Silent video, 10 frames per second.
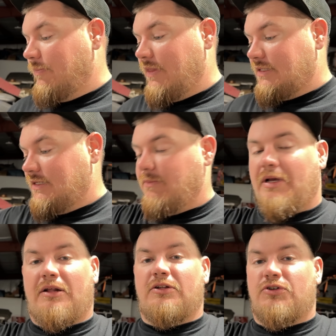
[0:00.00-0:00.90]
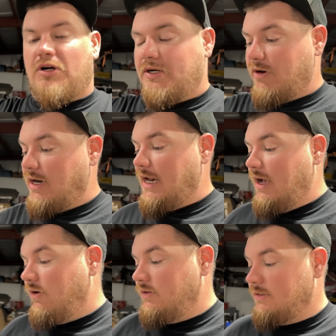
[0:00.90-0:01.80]
It's in the bed of the truck right
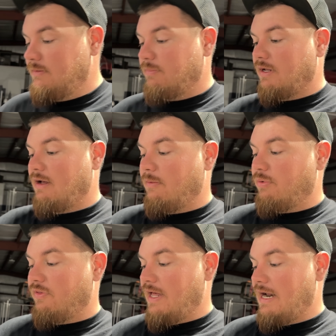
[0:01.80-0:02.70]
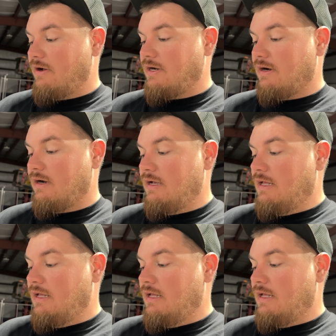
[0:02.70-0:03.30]
now, but I'll pull that out here.